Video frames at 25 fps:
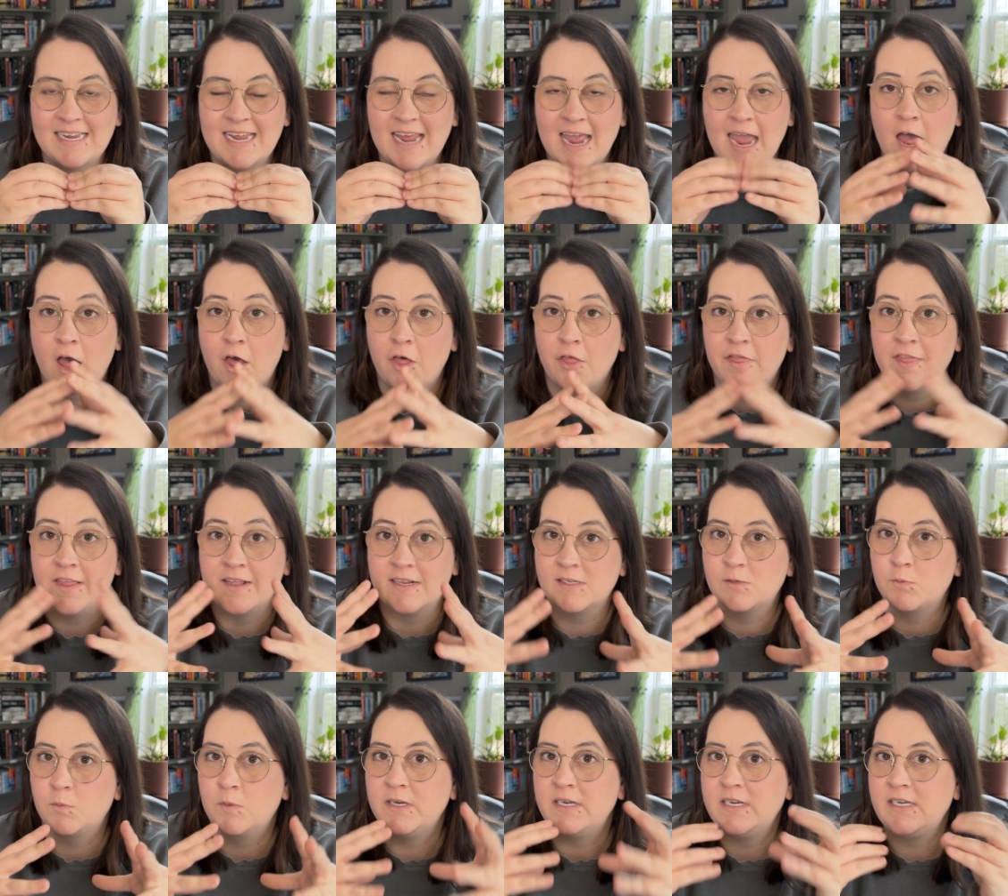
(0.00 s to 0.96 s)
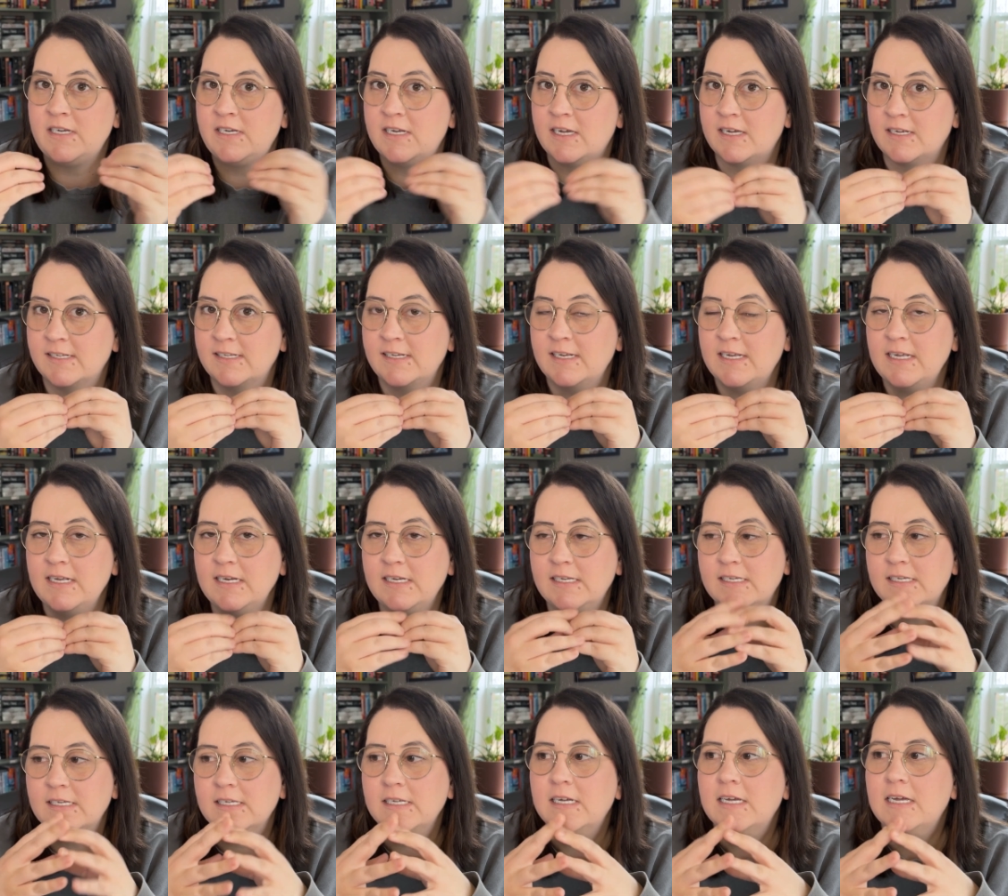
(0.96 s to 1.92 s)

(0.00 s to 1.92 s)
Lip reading: how this one does it